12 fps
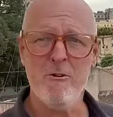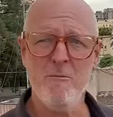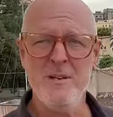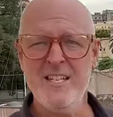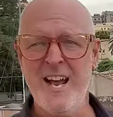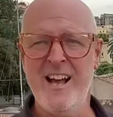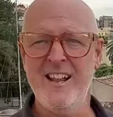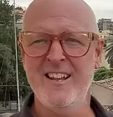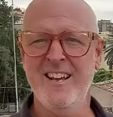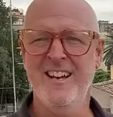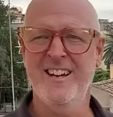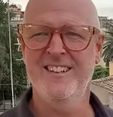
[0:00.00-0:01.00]
Rome,
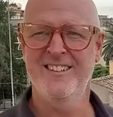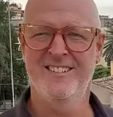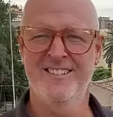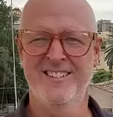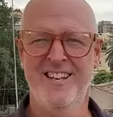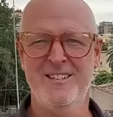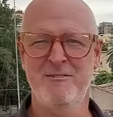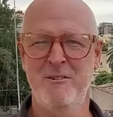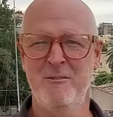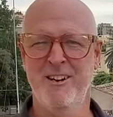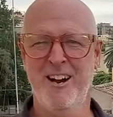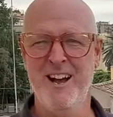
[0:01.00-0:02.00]
Italia. That's where
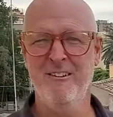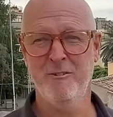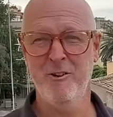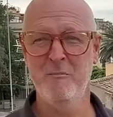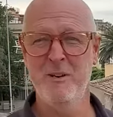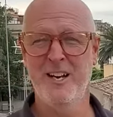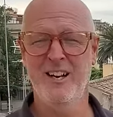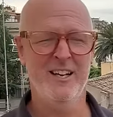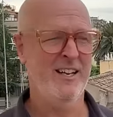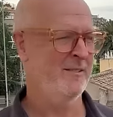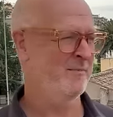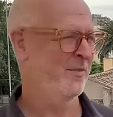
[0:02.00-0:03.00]
we're at, Rome,
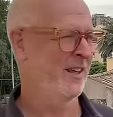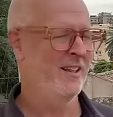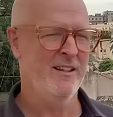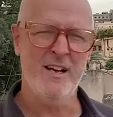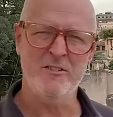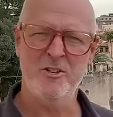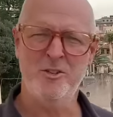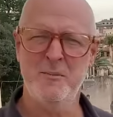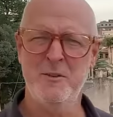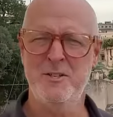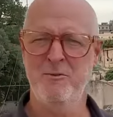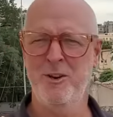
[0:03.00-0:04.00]
Italy. That was a
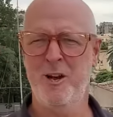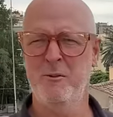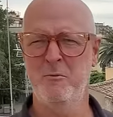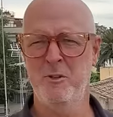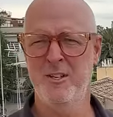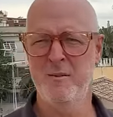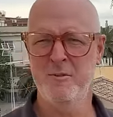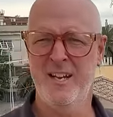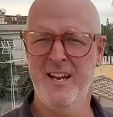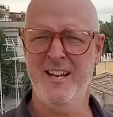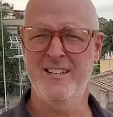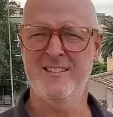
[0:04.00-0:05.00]
tribute to Robin Williams, I
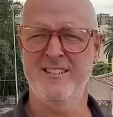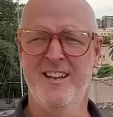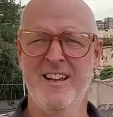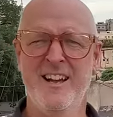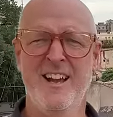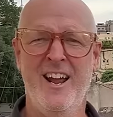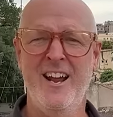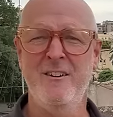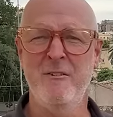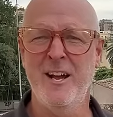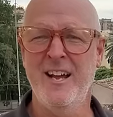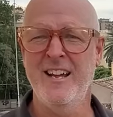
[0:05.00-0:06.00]
guess.
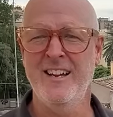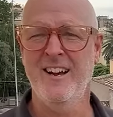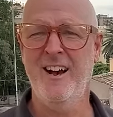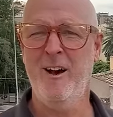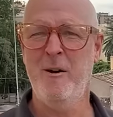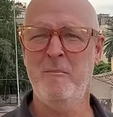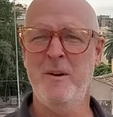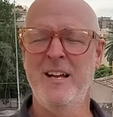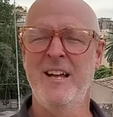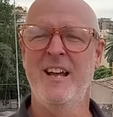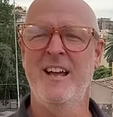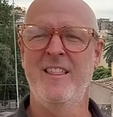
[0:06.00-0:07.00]
Anyway, um,
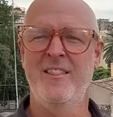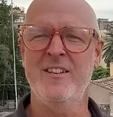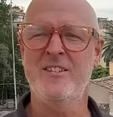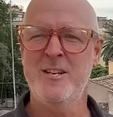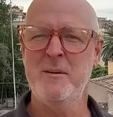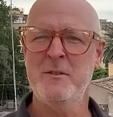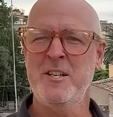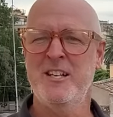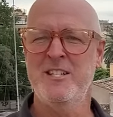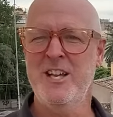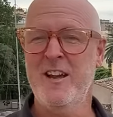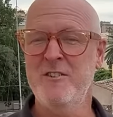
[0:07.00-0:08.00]
this tip is gonna
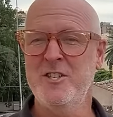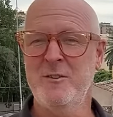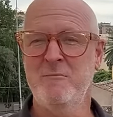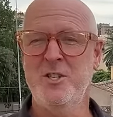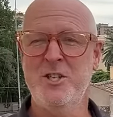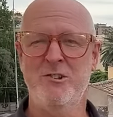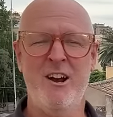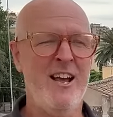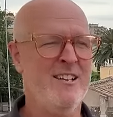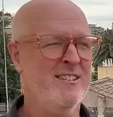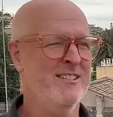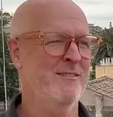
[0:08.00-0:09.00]
save you some
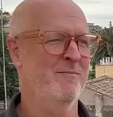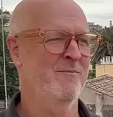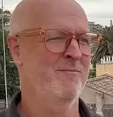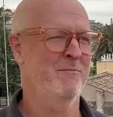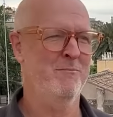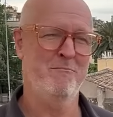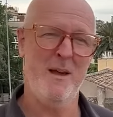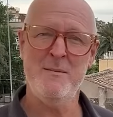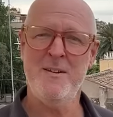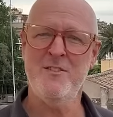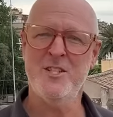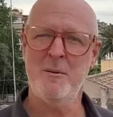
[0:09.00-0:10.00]
stress, maybe
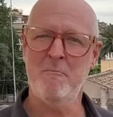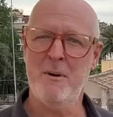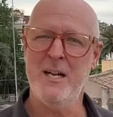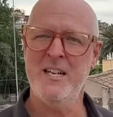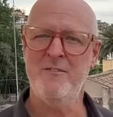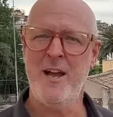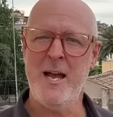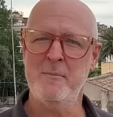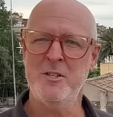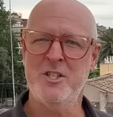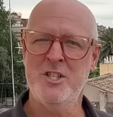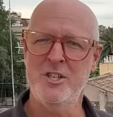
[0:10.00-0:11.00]
even some money if it
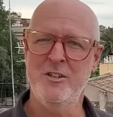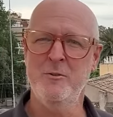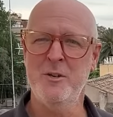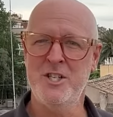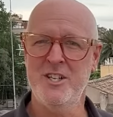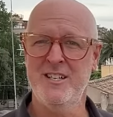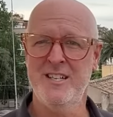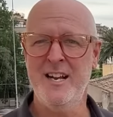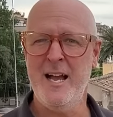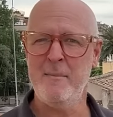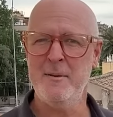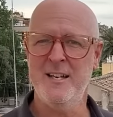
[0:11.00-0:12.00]
happens to you, which it did
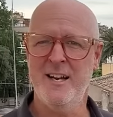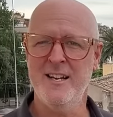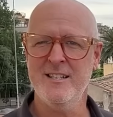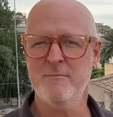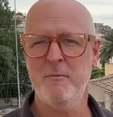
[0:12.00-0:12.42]
happen to us.